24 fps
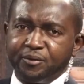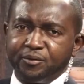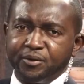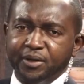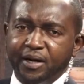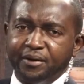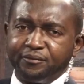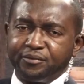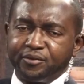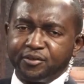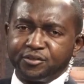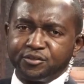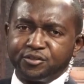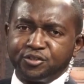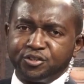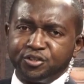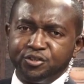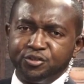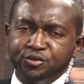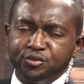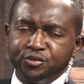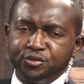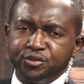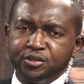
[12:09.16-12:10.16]
We could have
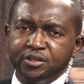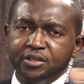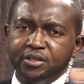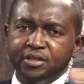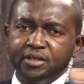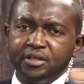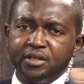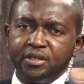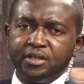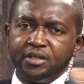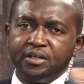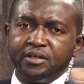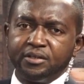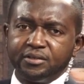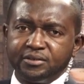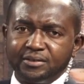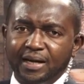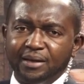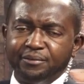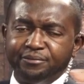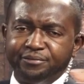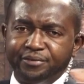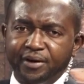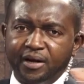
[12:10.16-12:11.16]
continued
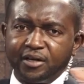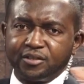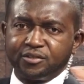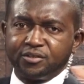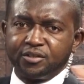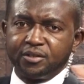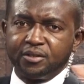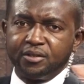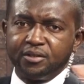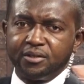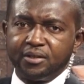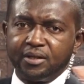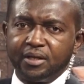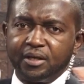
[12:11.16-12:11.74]
time factor.